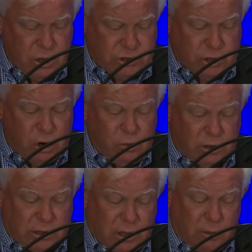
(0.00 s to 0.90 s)
So
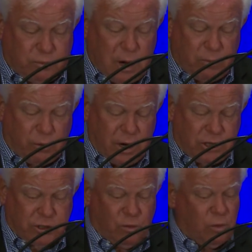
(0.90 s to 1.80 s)
with little
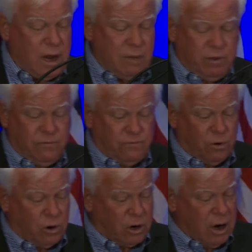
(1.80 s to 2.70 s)
preparation, way
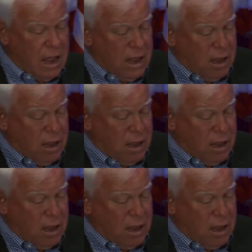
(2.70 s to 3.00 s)
before